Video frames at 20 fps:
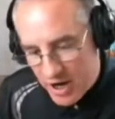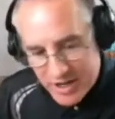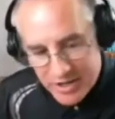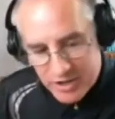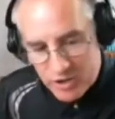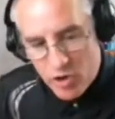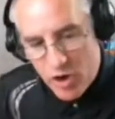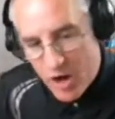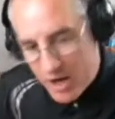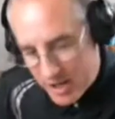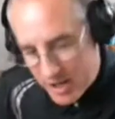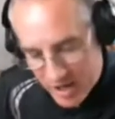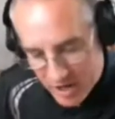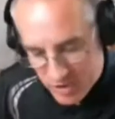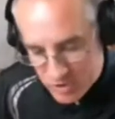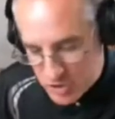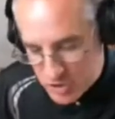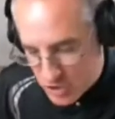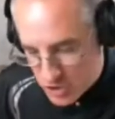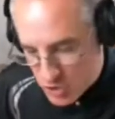hunting
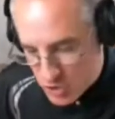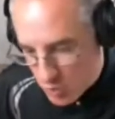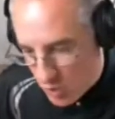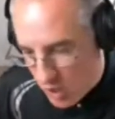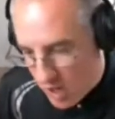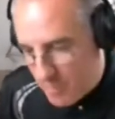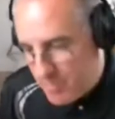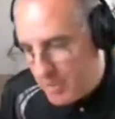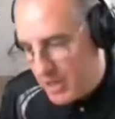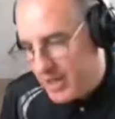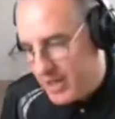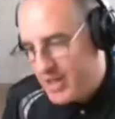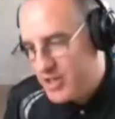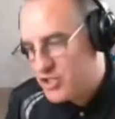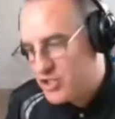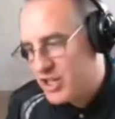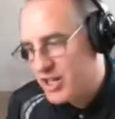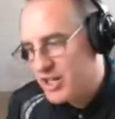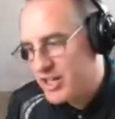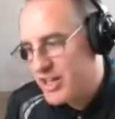crocodiles in the swamp,
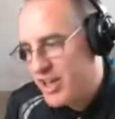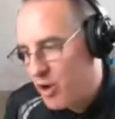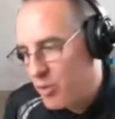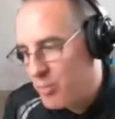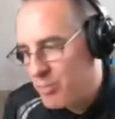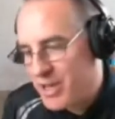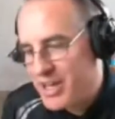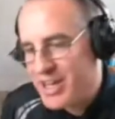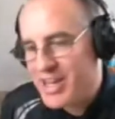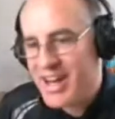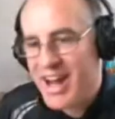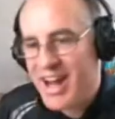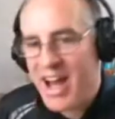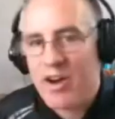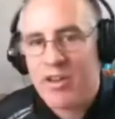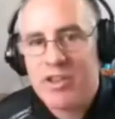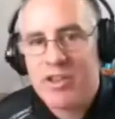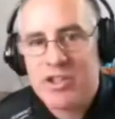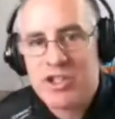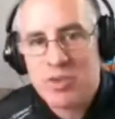and he's going to help me
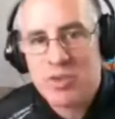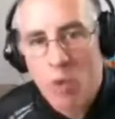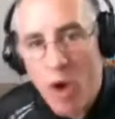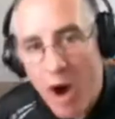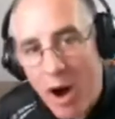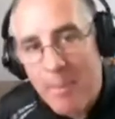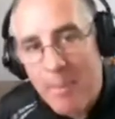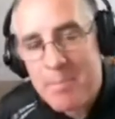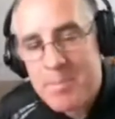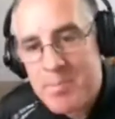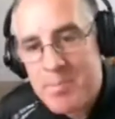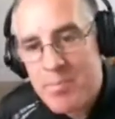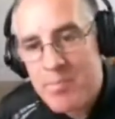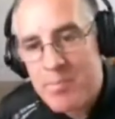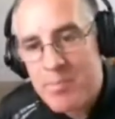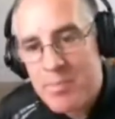get out of this swamp."